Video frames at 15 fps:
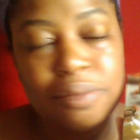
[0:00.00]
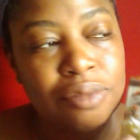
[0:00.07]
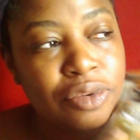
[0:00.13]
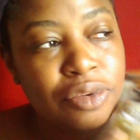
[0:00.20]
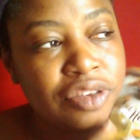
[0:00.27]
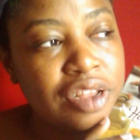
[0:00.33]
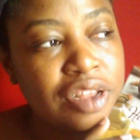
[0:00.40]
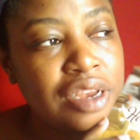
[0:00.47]
We're
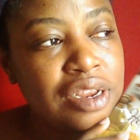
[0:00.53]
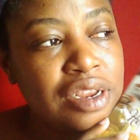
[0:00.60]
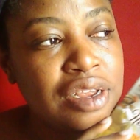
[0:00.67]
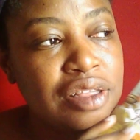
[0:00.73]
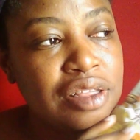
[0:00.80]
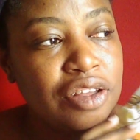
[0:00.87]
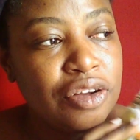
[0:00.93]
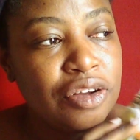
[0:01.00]

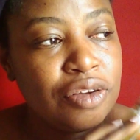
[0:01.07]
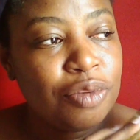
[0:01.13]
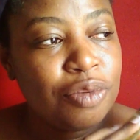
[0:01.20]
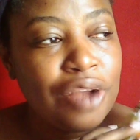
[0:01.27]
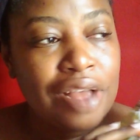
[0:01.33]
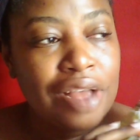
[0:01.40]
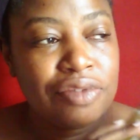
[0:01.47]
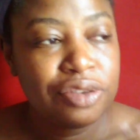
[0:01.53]
studying the Herb
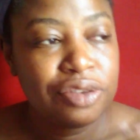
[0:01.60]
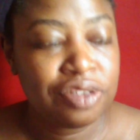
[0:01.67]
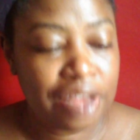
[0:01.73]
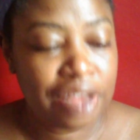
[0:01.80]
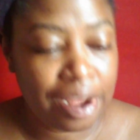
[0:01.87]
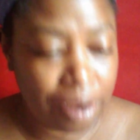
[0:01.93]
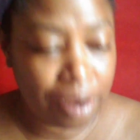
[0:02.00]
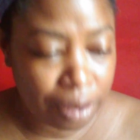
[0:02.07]
Crafter's
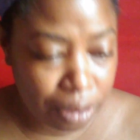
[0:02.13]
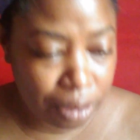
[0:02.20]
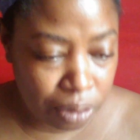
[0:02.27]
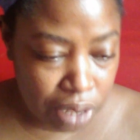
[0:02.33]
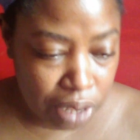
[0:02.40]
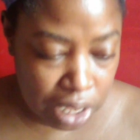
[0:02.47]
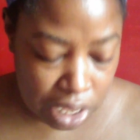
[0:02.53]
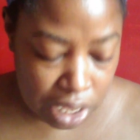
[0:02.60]
Tarot.